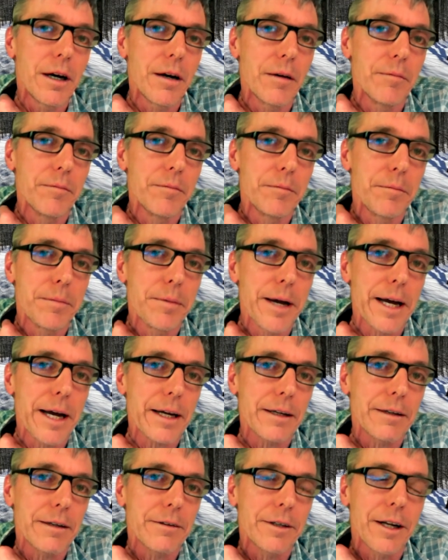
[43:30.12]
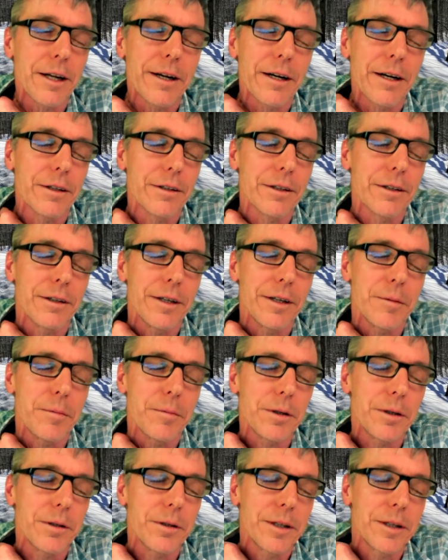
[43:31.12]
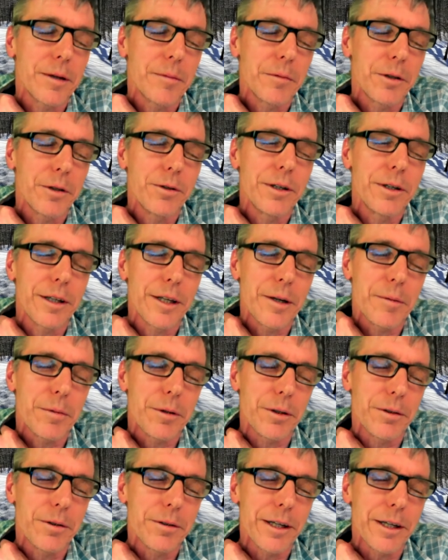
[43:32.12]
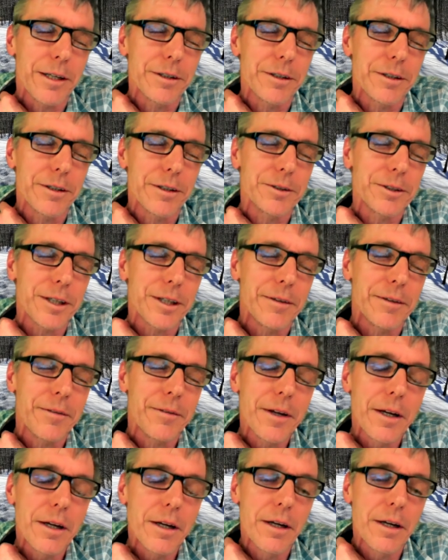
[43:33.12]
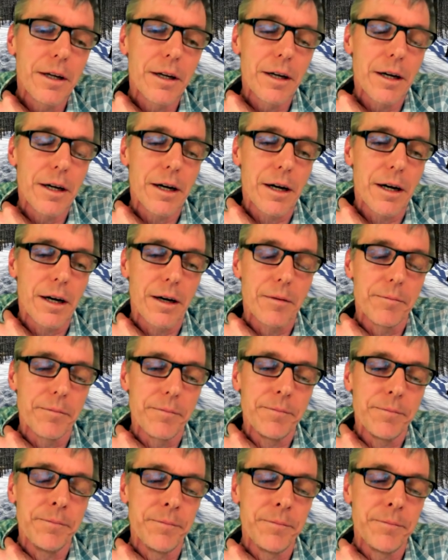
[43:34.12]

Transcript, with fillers: um, back, or not Aldo Leopold, um, Luna Leopold, Aldo's son, um,